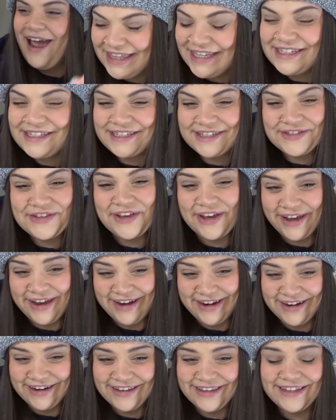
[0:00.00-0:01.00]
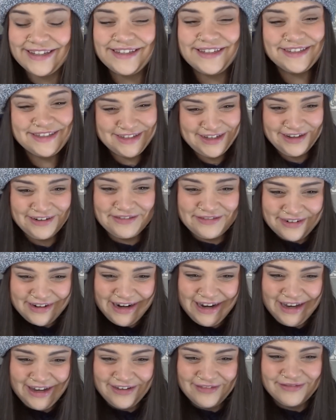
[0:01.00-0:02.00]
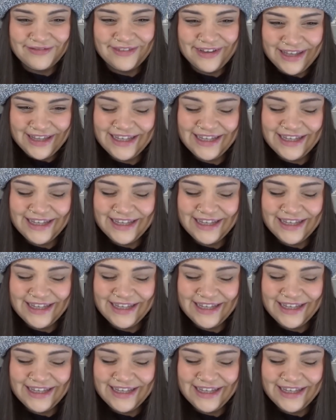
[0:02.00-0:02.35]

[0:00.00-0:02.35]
This is good. This is good for him.